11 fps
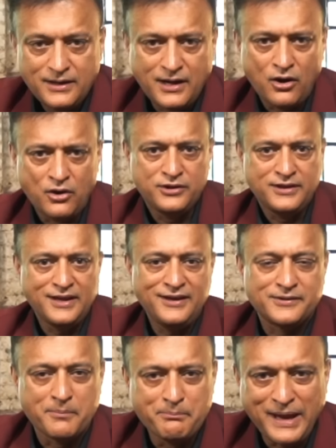Now, onto
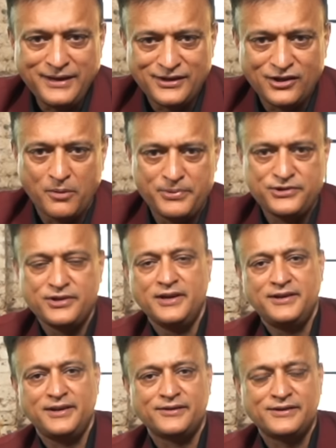these amazing
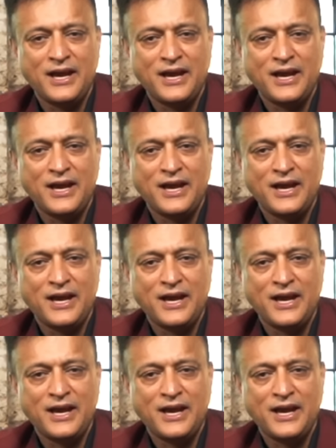opportunities.